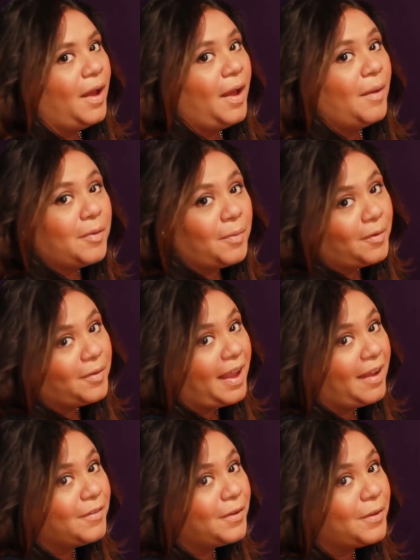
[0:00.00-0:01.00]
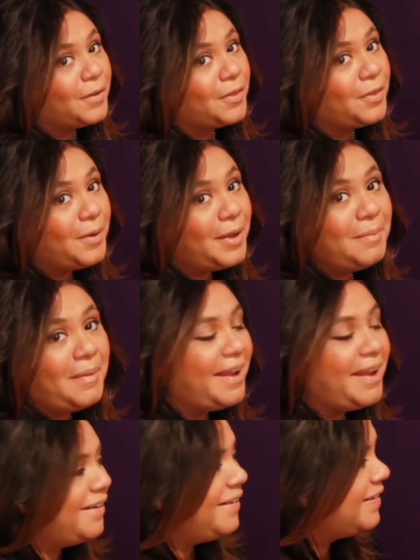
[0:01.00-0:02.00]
I'm supposed to have 3 males.